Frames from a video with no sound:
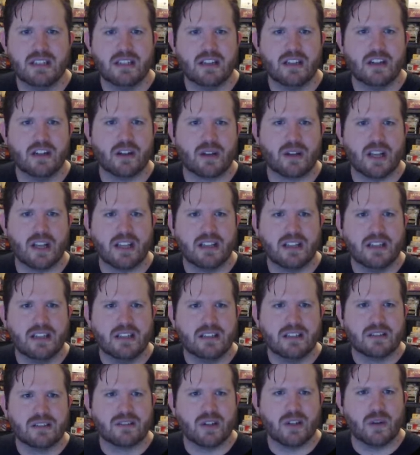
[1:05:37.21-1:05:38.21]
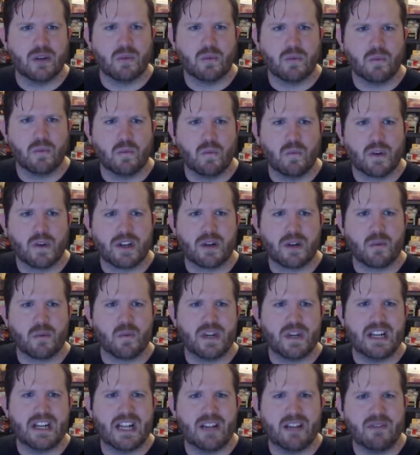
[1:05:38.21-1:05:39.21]
Okay, so we're gonna
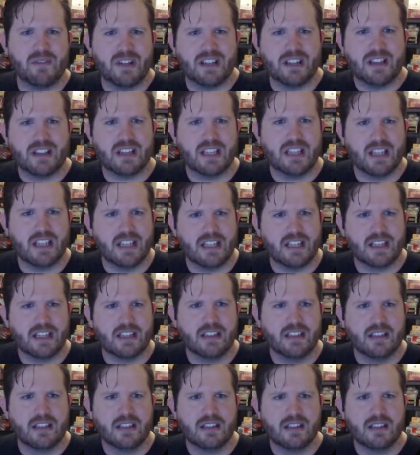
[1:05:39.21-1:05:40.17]
read everything